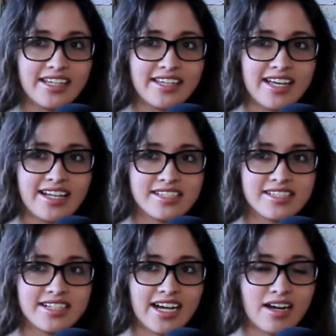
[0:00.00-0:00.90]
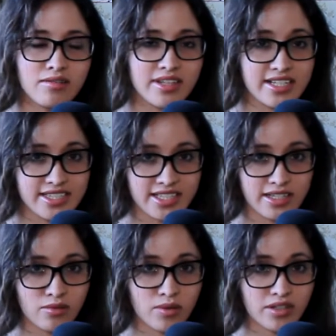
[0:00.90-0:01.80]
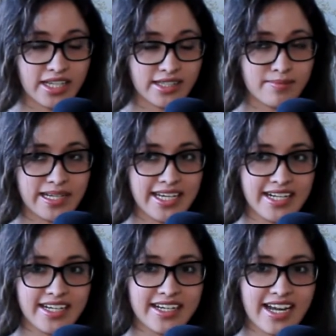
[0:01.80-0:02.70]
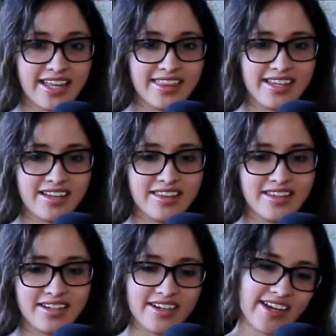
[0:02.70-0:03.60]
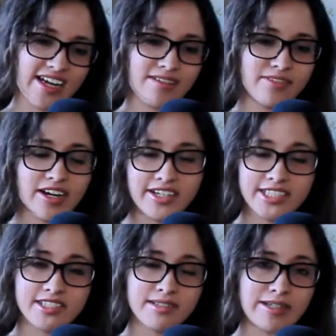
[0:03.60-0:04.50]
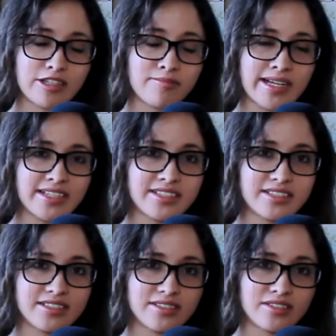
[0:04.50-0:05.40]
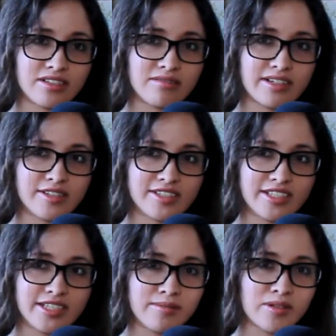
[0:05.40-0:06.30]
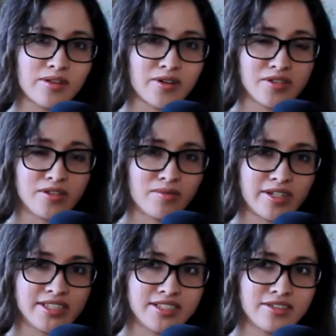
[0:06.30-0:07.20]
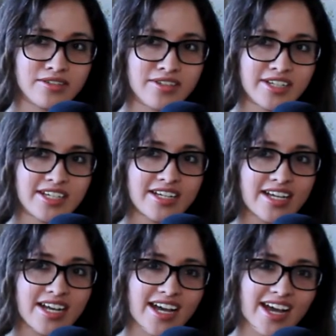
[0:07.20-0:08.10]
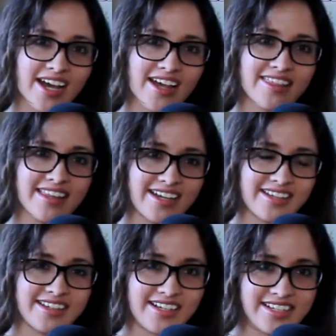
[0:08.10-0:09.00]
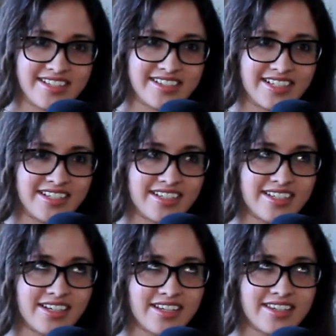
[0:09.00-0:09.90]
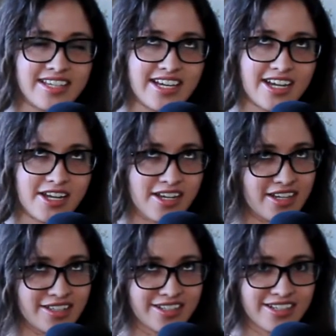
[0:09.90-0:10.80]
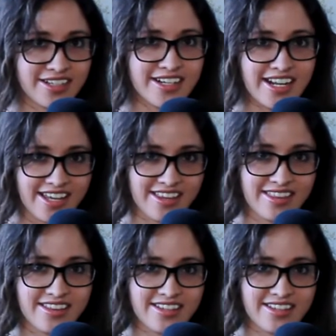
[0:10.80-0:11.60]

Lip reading: That's how they see the world at the beginning, and then they have character development towards evil or towards good, and then they see the need.